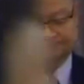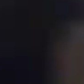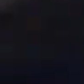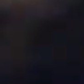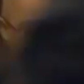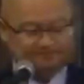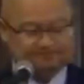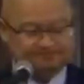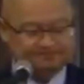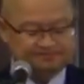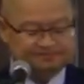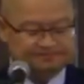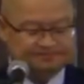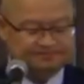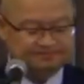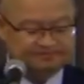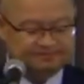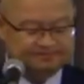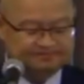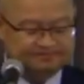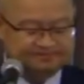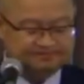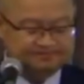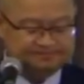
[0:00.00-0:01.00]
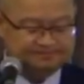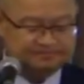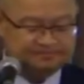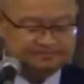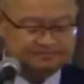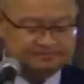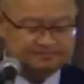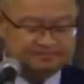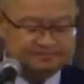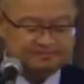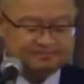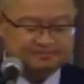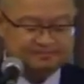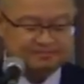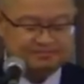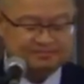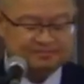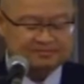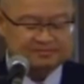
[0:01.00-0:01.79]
Nothing is said.